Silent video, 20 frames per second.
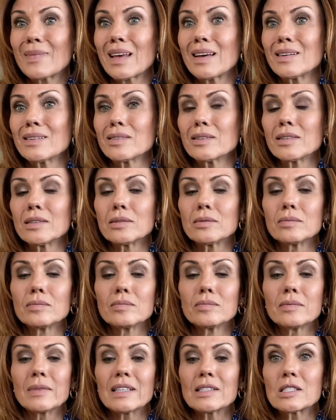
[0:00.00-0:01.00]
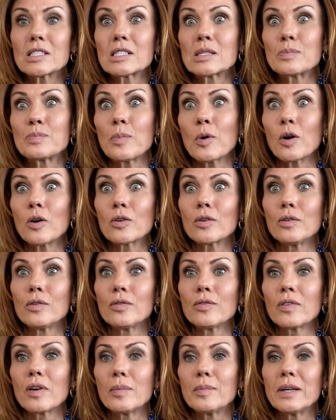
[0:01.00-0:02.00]
I don't know, that sparkle
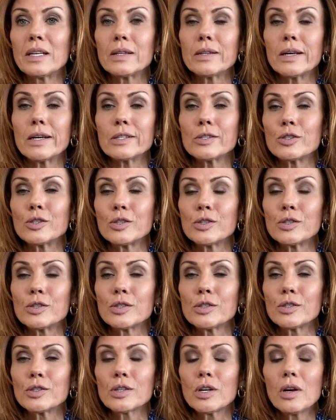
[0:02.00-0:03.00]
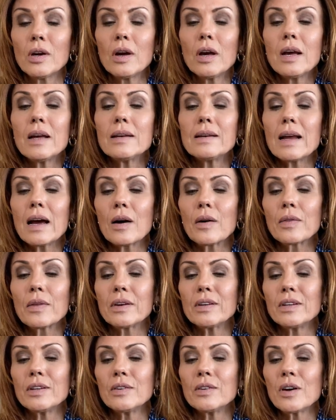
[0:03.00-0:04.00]
from it, that zhuzh, now
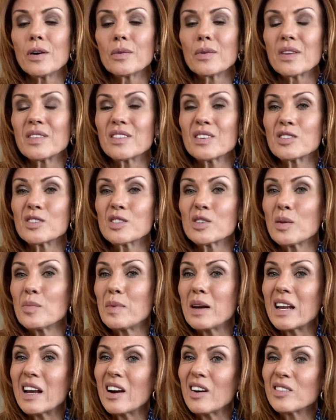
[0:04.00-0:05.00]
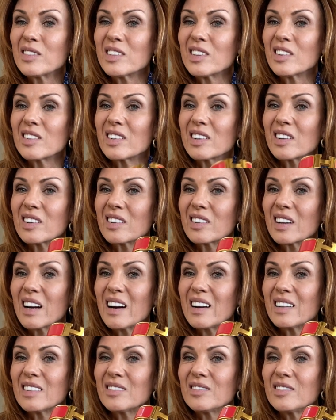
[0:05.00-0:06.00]
that you know that there's so many out there that are
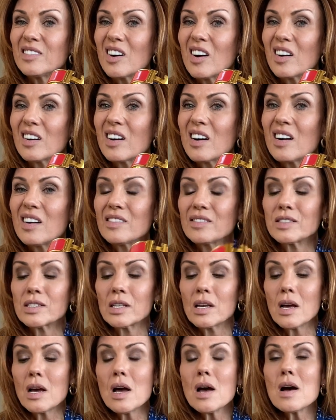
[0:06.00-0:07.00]
kind of knockoffs.